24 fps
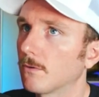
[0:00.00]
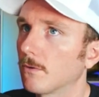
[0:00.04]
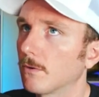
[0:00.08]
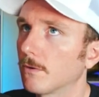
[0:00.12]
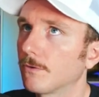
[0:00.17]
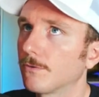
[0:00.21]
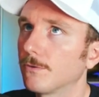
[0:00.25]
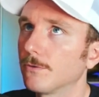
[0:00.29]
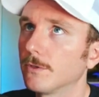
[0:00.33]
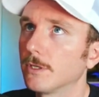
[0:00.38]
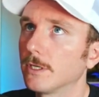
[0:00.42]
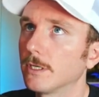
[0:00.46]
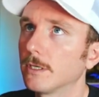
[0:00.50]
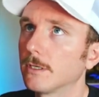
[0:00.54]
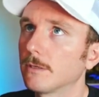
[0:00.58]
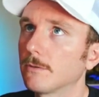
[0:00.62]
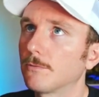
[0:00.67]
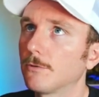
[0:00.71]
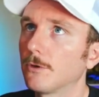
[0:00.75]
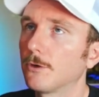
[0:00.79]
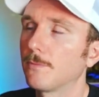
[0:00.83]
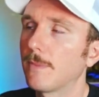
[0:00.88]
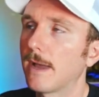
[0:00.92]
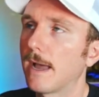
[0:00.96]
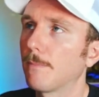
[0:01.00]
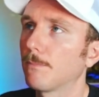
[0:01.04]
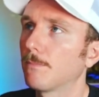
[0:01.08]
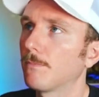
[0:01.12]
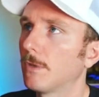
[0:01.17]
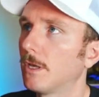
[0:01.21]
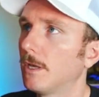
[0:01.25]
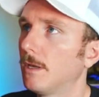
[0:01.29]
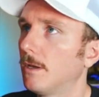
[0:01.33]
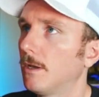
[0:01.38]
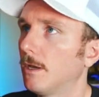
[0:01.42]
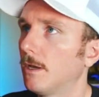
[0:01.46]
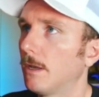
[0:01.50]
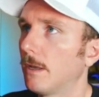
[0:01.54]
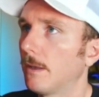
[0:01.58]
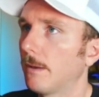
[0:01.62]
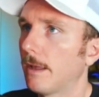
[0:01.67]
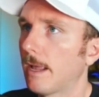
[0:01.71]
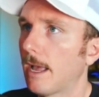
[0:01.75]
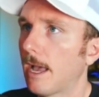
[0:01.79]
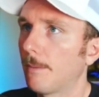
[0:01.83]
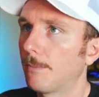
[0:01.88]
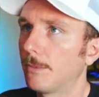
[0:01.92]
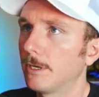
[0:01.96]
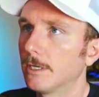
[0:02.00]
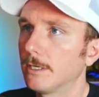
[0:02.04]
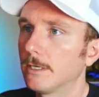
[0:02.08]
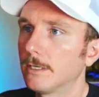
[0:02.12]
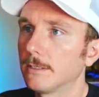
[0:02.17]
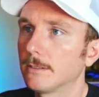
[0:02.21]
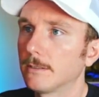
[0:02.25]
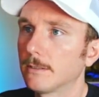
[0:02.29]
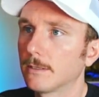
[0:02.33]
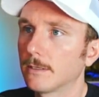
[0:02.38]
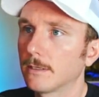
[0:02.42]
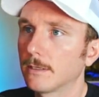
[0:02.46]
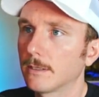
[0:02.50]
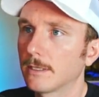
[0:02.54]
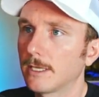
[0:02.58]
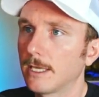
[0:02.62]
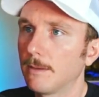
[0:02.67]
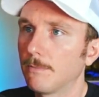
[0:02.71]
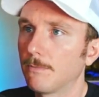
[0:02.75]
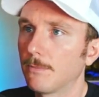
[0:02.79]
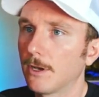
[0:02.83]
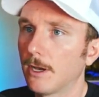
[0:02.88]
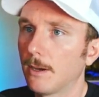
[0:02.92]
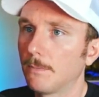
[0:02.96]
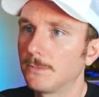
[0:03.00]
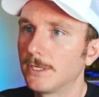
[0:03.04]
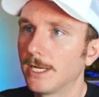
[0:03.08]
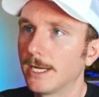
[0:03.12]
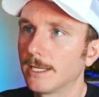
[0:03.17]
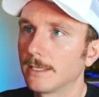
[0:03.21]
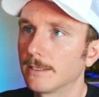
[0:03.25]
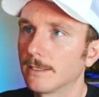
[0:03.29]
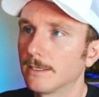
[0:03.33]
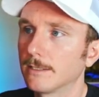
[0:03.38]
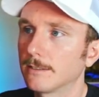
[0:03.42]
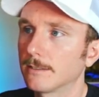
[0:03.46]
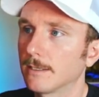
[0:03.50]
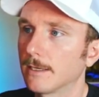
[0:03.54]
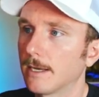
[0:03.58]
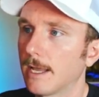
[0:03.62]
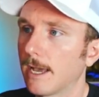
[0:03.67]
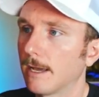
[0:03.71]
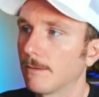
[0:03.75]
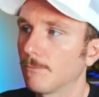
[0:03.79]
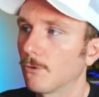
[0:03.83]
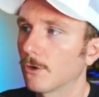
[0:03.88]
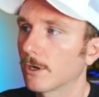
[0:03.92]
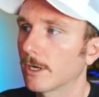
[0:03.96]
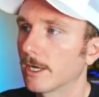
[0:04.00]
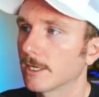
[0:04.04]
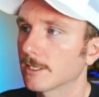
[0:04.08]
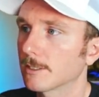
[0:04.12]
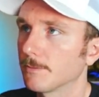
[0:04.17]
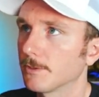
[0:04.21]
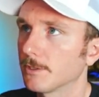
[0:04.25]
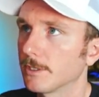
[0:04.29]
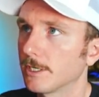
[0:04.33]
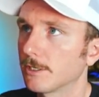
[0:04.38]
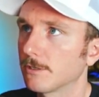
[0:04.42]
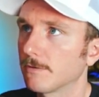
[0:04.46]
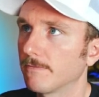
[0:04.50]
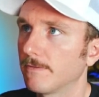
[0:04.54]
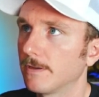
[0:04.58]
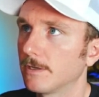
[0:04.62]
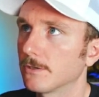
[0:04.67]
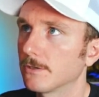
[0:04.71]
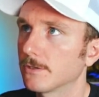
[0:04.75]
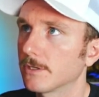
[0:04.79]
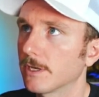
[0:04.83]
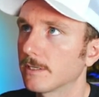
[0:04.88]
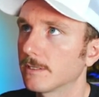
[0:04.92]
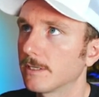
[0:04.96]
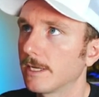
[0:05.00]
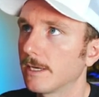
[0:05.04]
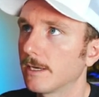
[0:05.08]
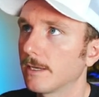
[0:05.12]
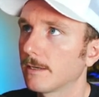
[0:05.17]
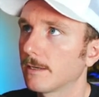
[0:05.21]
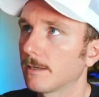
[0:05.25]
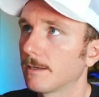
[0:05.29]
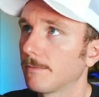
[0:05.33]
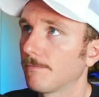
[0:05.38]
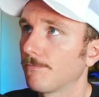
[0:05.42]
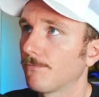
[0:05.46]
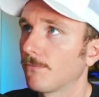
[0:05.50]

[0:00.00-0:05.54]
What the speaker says: or through the roadmap. Happy to keep updating this and add more customization features as needed.